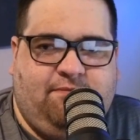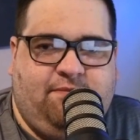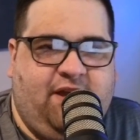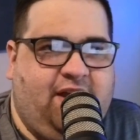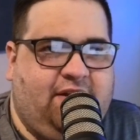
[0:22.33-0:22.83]

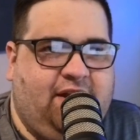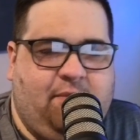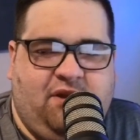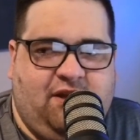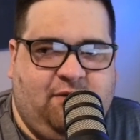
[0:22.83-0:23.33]
that, I
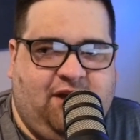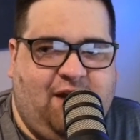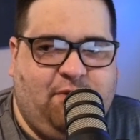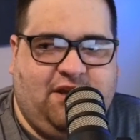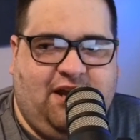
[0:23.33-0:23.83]
mean, you kind
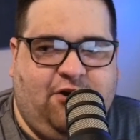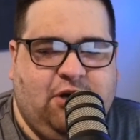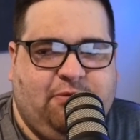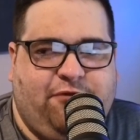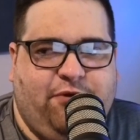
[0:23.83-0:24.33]
of put that
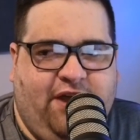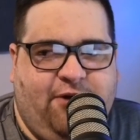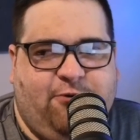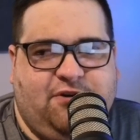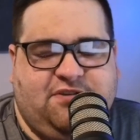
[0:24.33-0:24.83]
cart before that
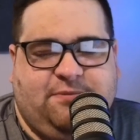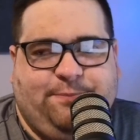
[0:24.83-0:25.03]
horse.